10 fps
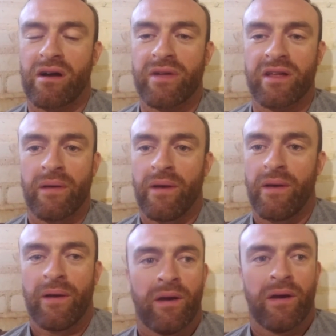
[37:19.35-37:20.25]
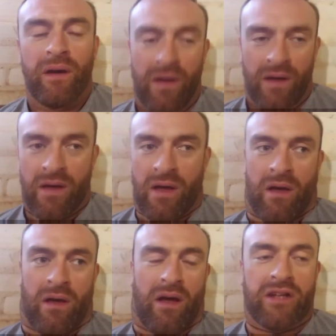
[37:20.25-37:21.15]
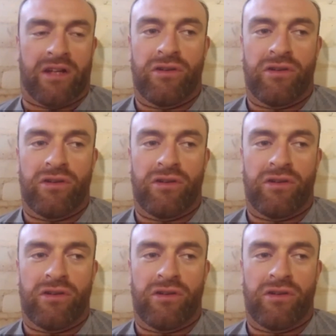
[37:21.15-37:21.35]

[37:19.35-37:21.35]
I mean, and